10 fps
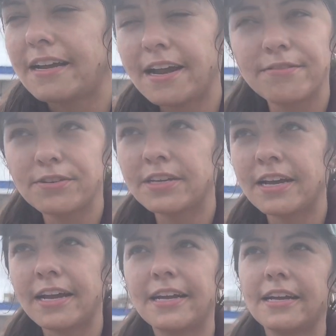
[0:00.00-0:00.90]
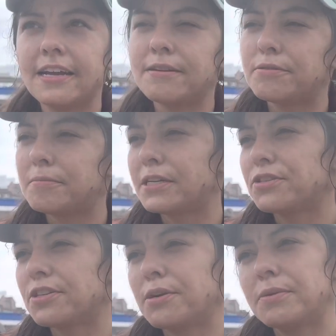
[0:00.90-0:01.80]
every day, and would make
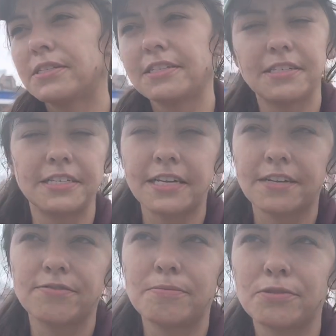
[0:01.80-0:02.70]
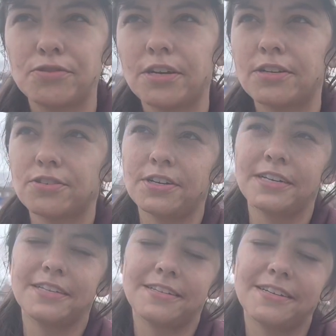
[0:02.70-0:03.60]
sure I wasn't sick from the drugs or
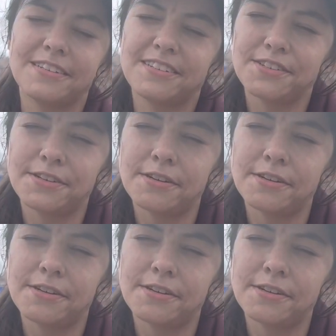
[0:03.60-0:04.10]
anything, so.